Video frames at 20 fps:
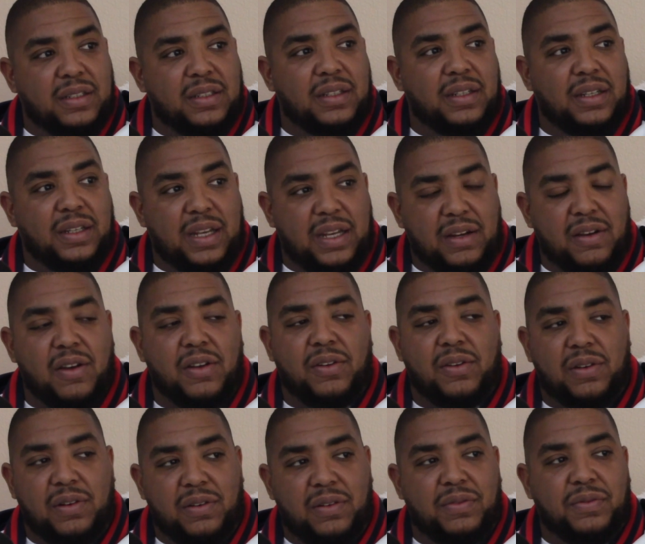Wow. And they caught
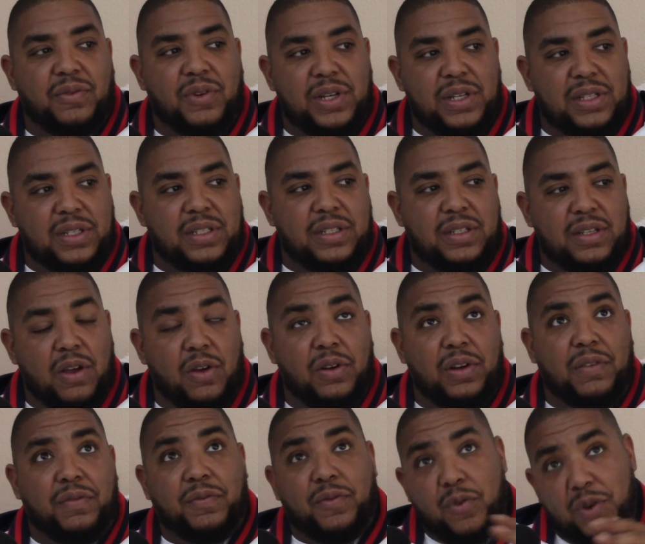on
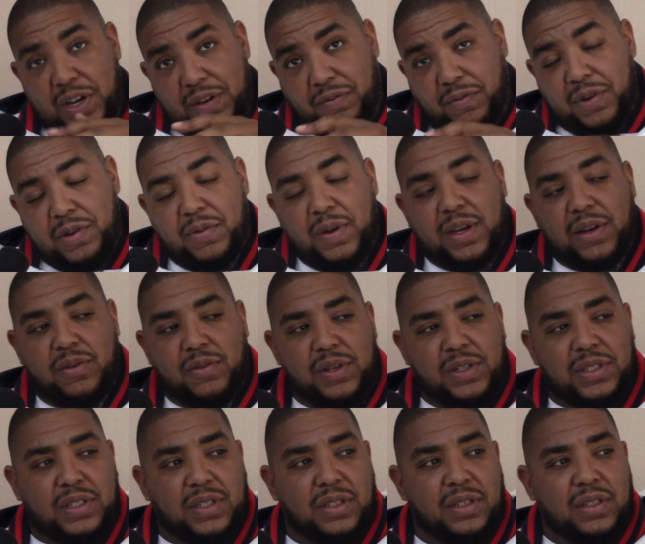the 40 freeway going to.